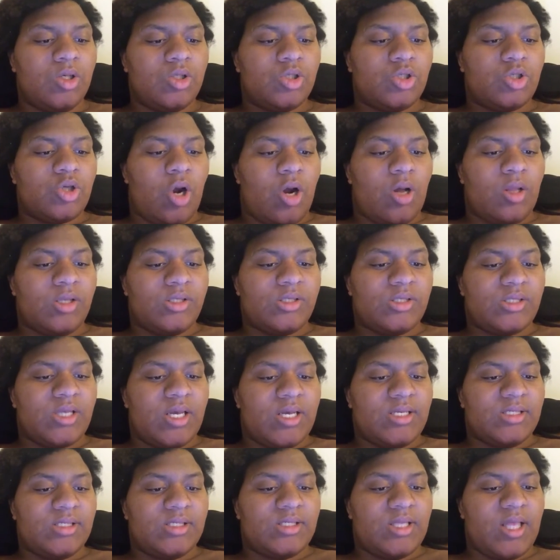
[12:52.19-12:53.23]
Charlotte
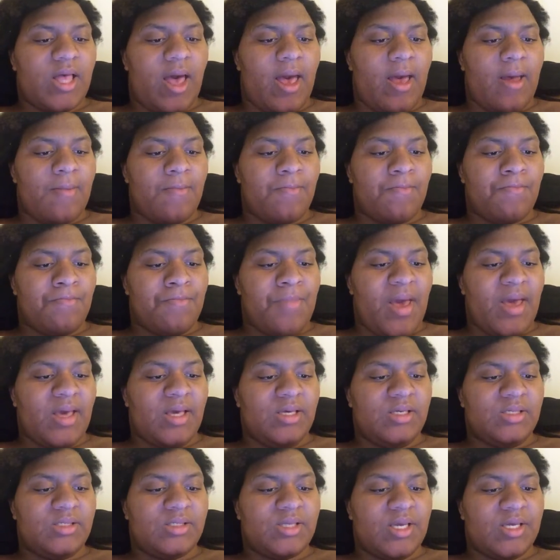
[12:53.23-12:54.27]
says that
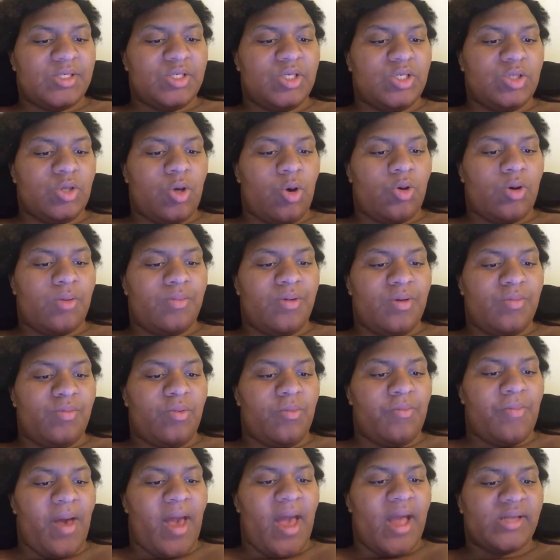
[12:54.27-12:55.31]
Becky says she's holding
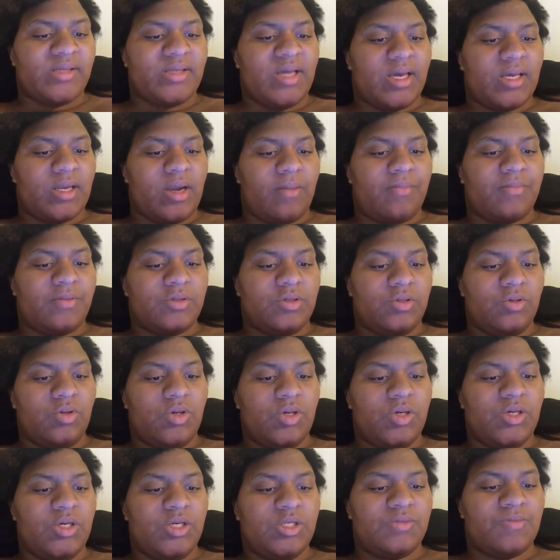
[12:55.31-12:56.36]
people back, taking
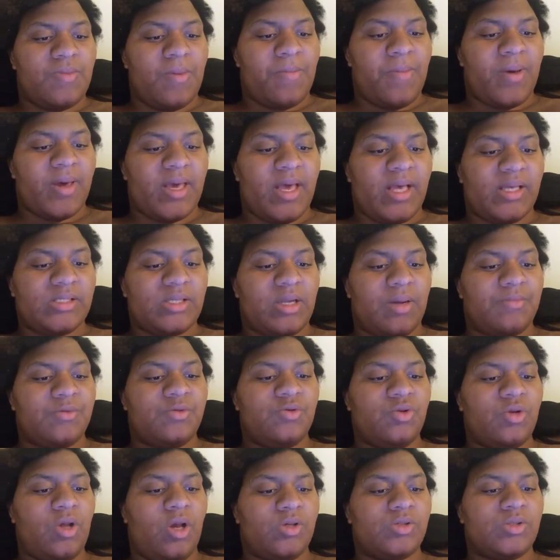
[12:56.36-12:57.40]
opportunities, but Becky has an
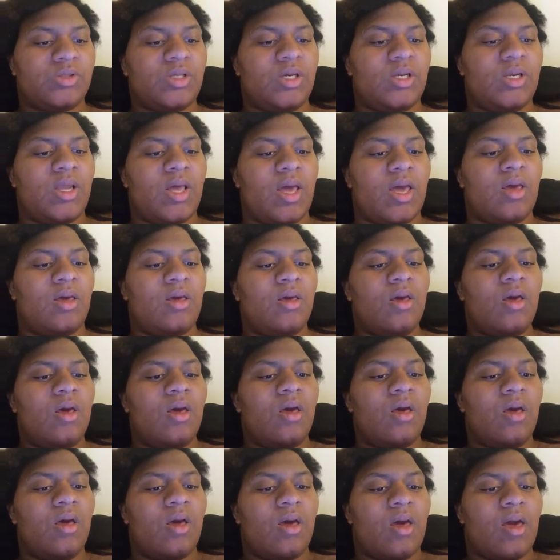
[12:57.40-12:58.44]
opportunity on Sunday,
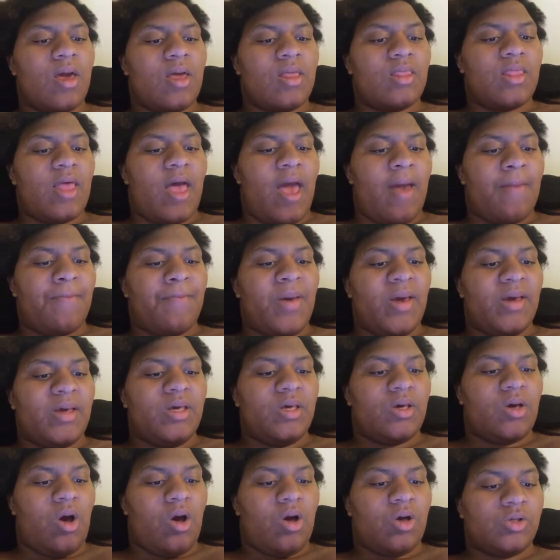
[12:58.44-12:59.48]
and that
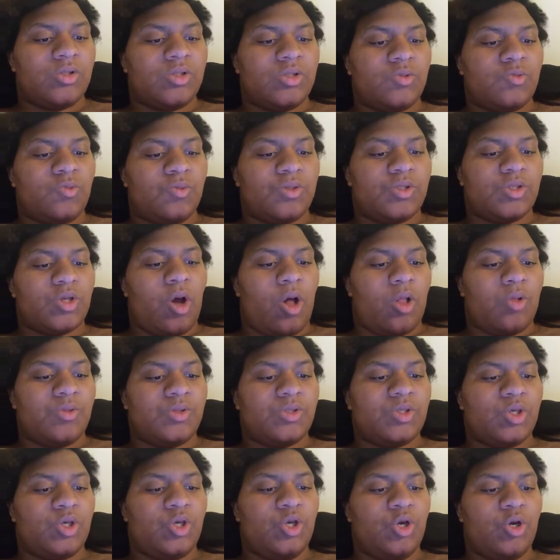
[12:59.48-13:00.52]
Becky wants to call
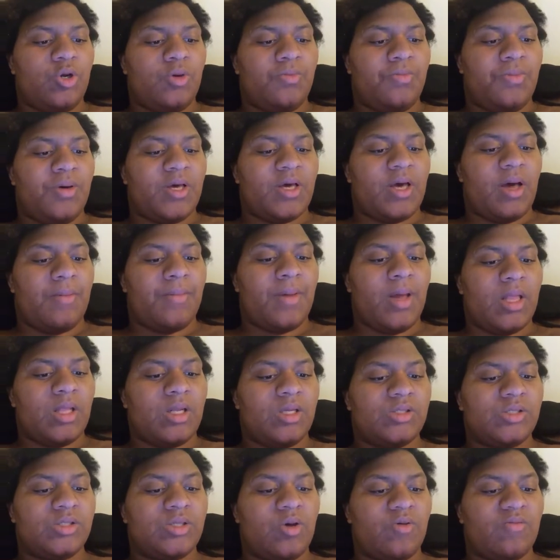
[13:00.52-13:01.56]
insecure, but come Hell
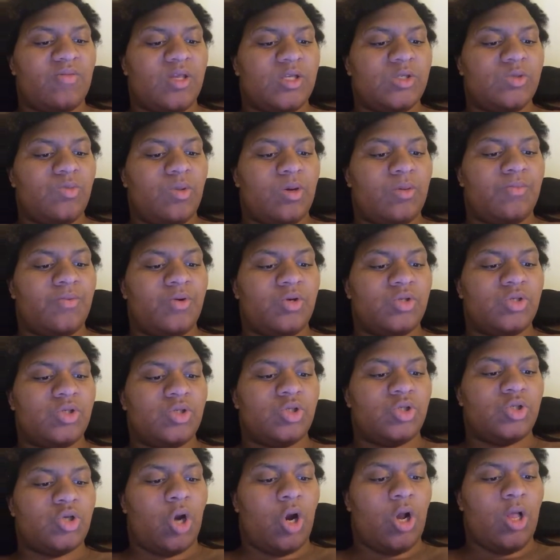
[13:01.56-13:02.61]
in a Cell, if there's one
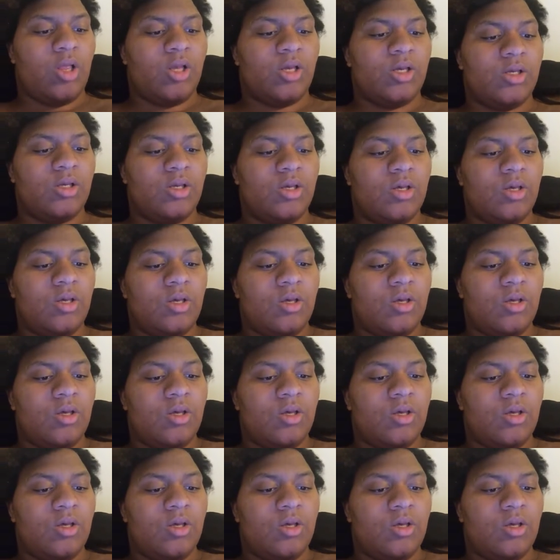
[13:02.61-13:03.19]
person Charlotte